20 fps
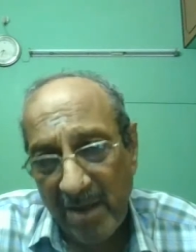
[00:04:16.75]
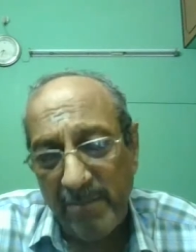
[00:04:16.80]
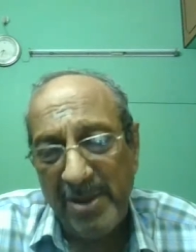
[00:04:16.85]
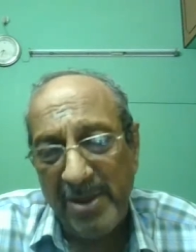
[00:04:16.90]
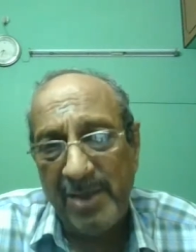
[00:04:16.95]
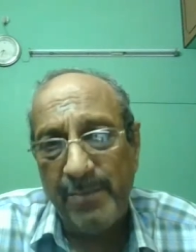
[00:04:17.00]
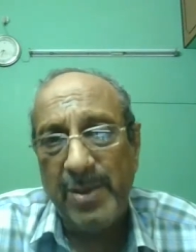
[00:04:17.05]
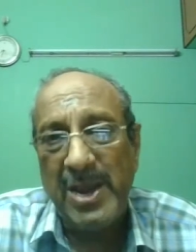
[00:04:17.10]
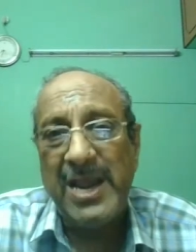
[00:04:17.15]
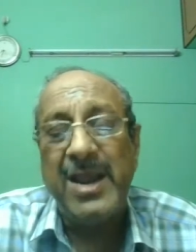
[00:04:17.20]

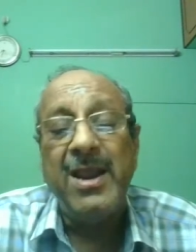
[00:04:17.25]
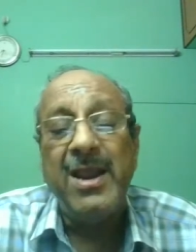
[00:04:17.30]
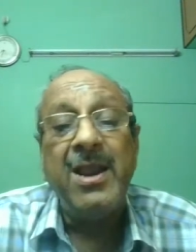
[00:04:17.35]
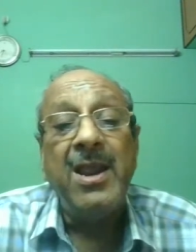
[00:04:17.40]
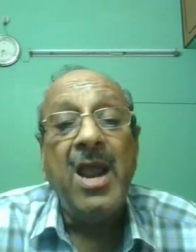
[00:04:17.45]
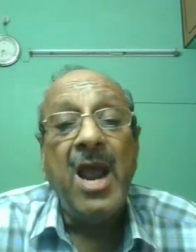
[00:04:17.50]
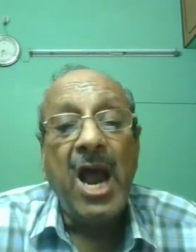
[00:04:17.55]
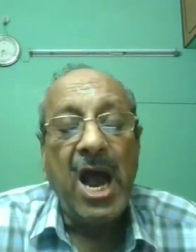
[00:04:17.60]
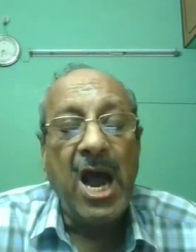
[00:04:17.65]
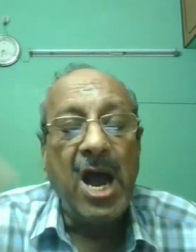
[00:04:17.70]
Maybe
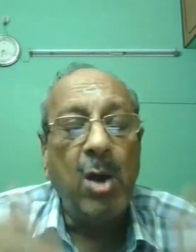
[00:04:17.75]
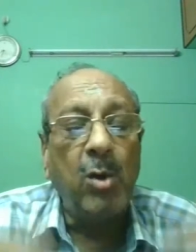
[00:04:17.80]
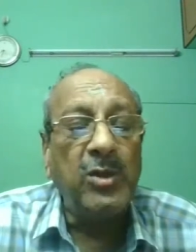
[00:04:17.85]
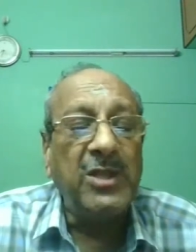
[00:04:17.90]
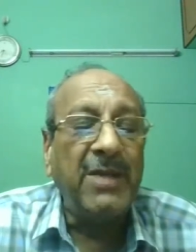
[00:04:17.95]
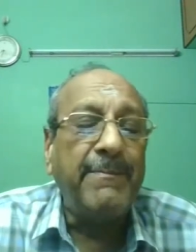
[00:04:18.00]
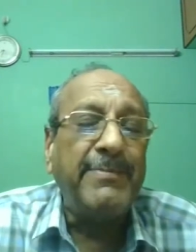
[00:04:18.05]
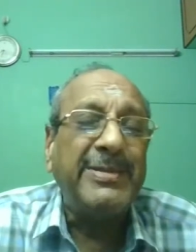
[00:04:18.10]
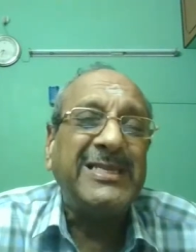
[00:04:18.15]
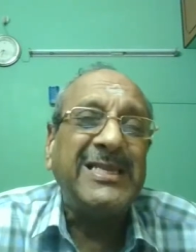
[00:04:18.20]
how
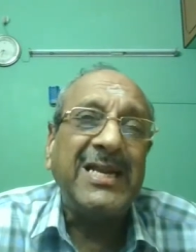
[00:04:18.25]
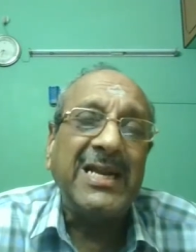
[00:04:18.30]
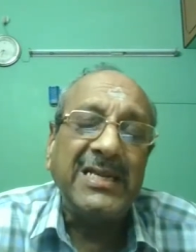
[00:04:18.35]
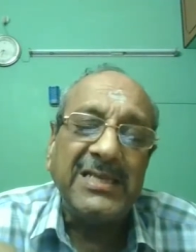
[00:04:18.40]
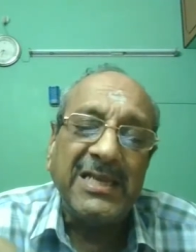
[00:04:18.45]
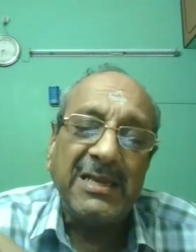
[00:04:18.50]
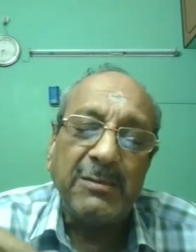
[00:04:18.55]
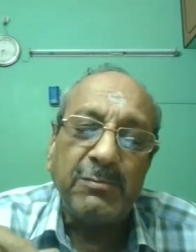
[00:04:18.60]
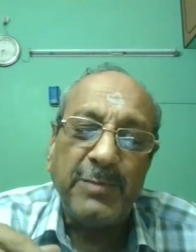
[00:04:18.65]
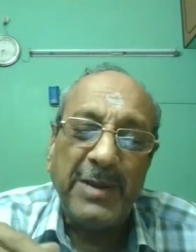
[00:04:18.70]
the business
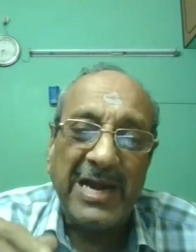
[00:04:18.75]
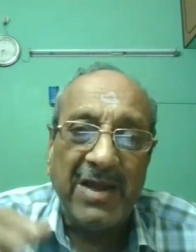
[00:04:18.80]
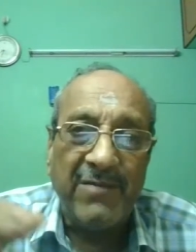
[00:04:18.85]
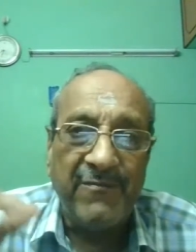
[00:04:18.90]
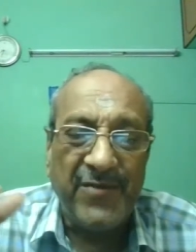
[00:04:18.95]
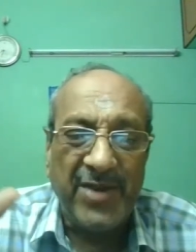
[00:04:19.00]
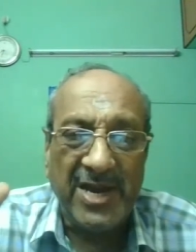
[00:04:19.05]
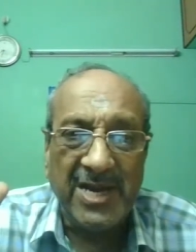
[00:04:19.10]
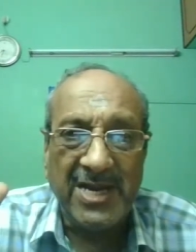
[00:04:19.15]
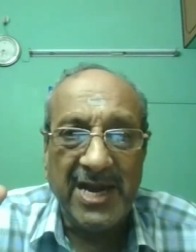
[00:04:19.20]
has been
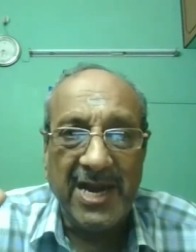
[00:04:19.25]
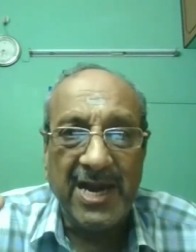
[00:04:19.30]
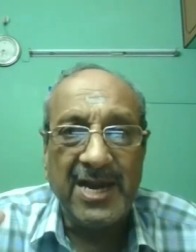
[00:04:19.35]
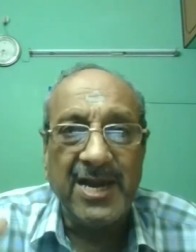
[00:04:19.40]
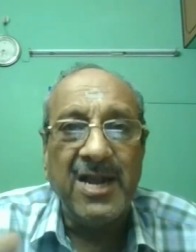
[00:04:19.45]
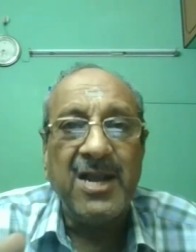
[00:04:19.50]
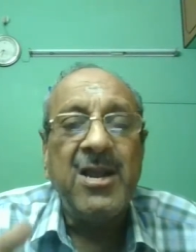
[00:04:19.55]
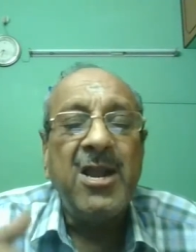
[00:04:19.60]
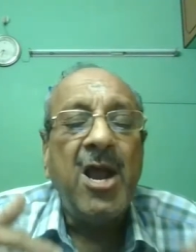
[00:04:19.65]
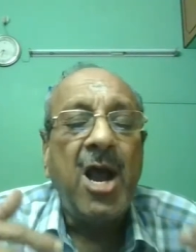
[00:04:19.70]

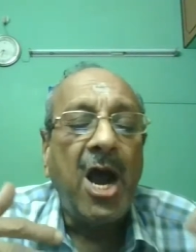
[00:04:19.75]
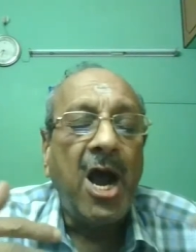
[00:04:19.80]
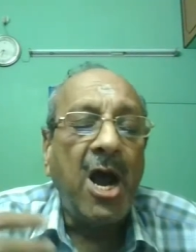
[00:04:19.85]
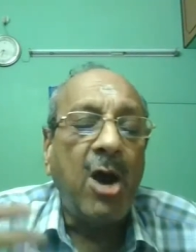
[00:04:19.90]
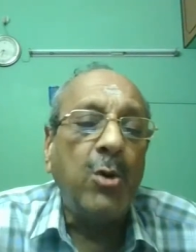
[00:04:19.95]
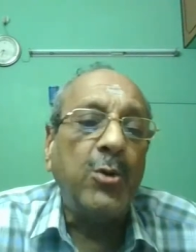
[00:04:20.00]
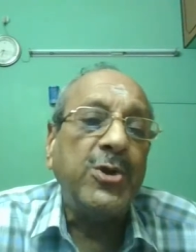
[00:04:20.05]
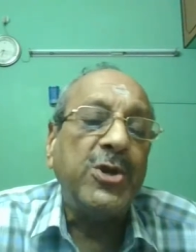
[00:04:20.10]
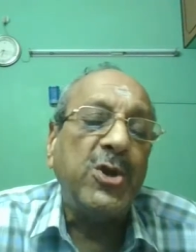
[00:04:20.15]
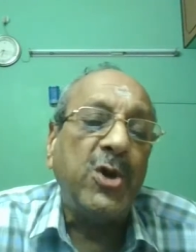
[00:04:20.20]
affected,
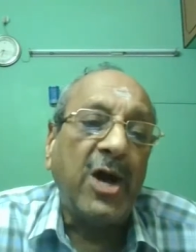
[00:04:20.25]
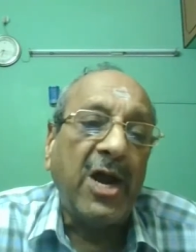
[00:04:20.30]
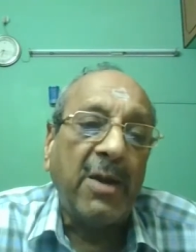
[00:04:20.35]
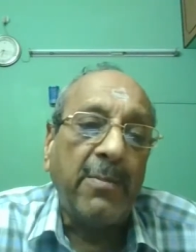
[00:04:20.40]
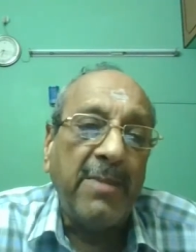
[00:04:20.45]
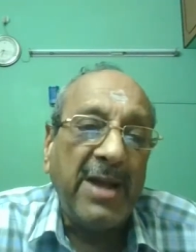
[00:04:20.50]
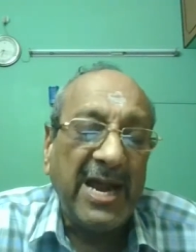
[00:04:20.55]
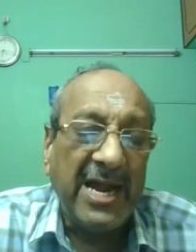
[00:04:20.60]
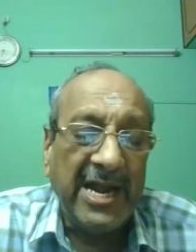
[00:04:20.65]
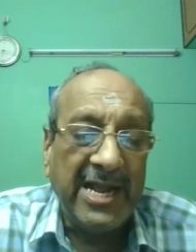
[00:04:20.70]
how you are
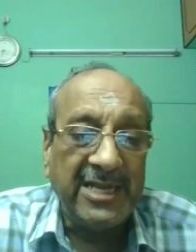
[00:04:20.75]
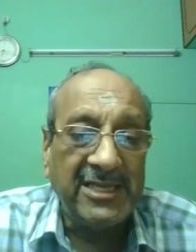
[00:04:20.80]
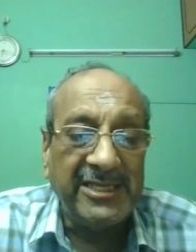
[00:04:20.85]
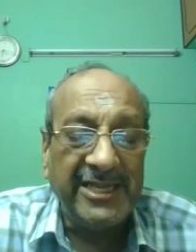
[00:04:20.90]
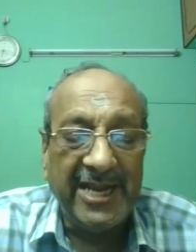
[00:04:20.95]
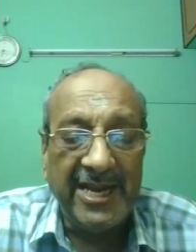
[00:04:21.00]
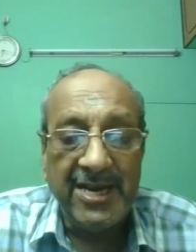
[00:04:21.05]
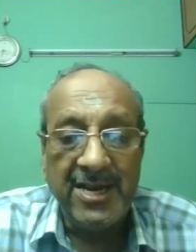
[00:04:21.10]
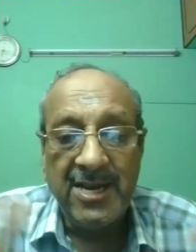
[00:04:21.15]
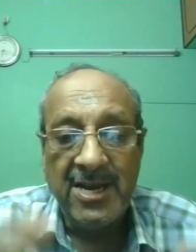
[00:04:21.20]

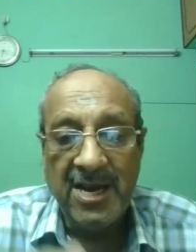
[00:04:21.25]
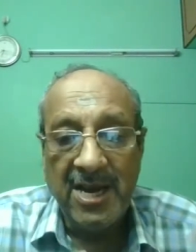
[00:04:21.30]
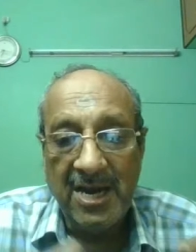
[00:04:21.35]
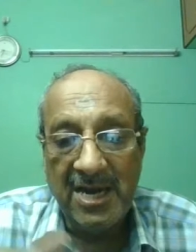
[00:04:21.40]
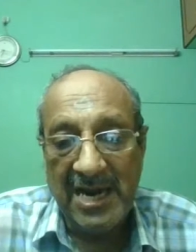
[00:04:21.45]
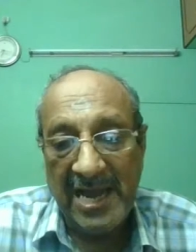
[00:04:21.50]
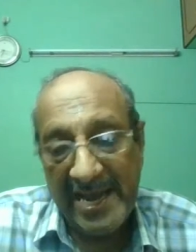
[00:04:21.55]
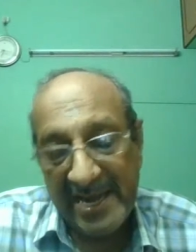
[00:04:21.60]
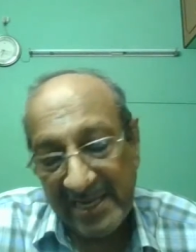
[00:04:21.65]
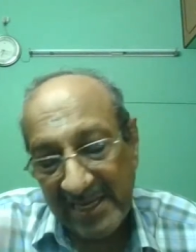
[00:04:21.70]
managing,
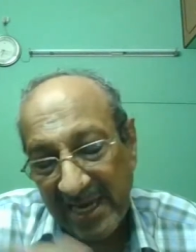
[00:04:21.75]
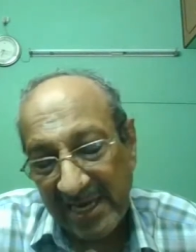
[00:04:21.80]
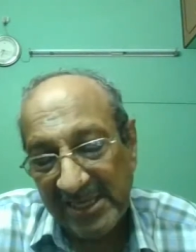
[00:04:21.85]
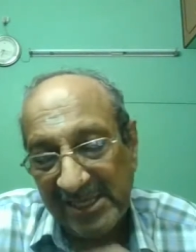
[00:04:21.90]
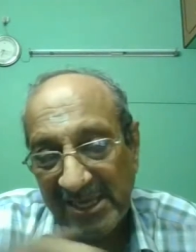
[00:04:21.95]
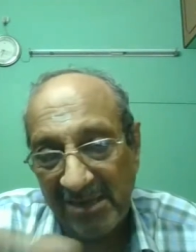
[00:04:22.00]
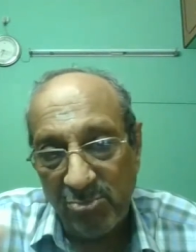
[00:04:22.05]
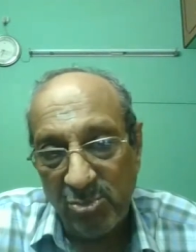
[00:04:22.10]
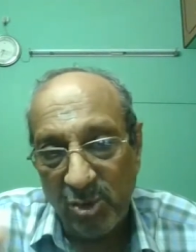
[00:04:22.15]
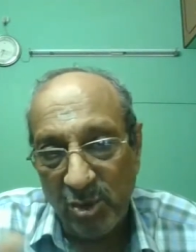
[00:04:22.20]
like that.
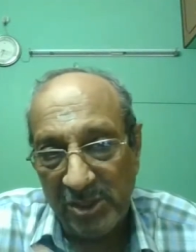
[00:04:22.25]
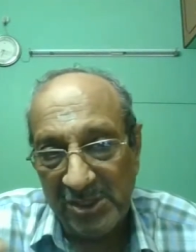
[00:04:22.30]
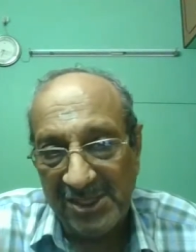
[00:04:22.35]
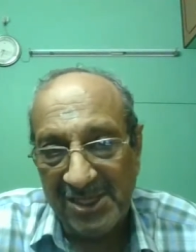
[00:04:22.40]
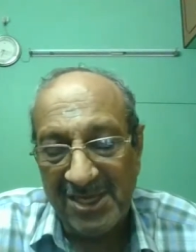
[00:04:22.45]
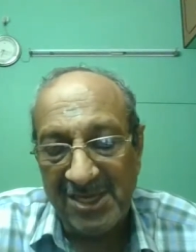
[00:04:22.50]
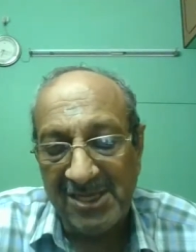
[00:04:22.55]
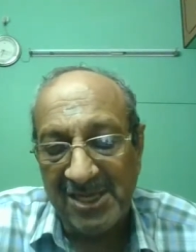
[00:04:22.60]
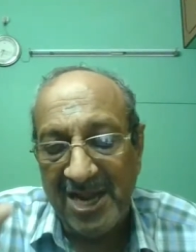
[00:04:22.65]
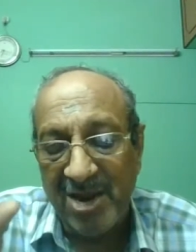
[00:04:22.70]
Some
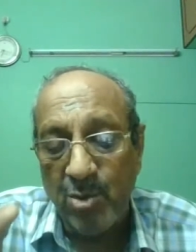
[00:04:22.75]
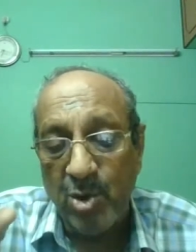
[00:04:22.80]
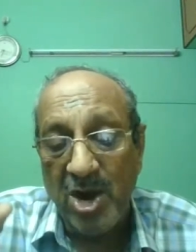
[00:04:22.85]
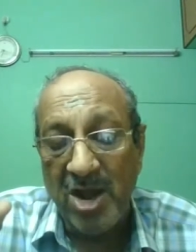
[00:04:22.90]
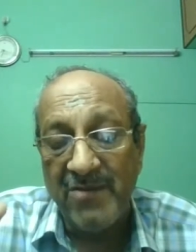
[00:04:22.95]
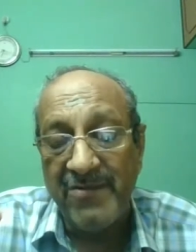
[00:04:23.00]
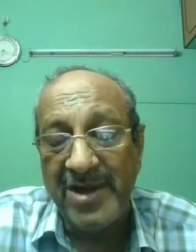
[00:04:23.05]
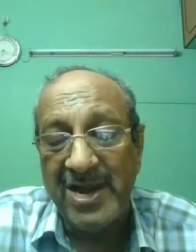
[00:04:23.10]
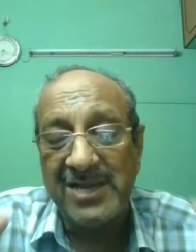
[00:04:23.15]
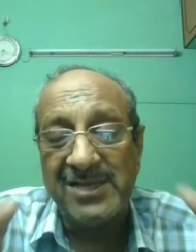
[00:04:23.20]
questions they would
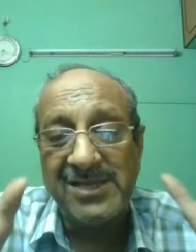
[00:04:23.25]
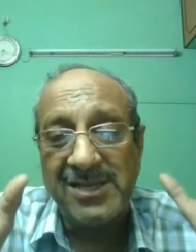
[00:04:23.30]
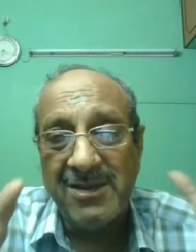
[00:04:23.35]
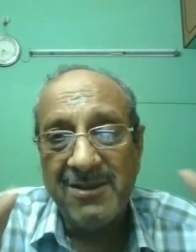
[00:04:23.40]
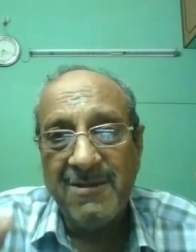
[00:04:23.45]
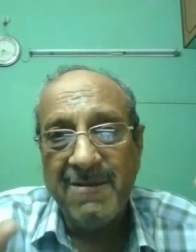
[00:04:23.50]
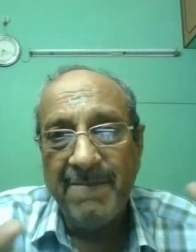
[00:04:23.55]
have asked.